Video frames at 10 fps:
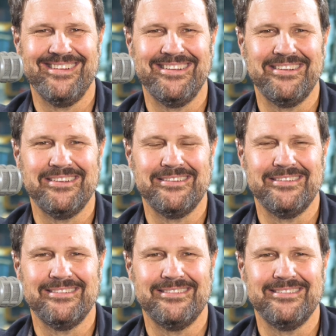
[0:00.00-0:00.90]

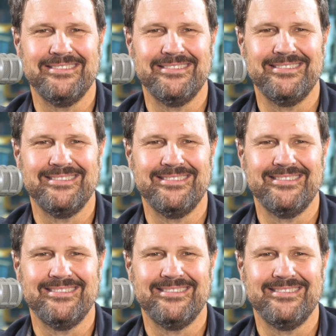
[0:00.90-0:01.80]

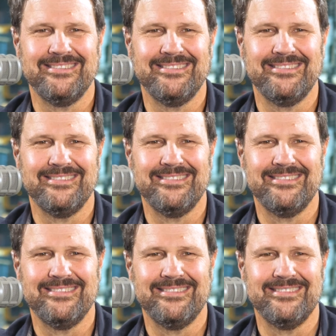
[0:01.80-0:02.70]

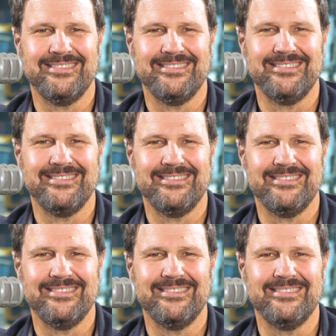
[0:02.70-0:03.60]

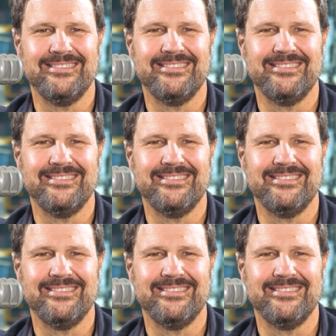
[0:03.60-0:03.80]
This person isn't speaking.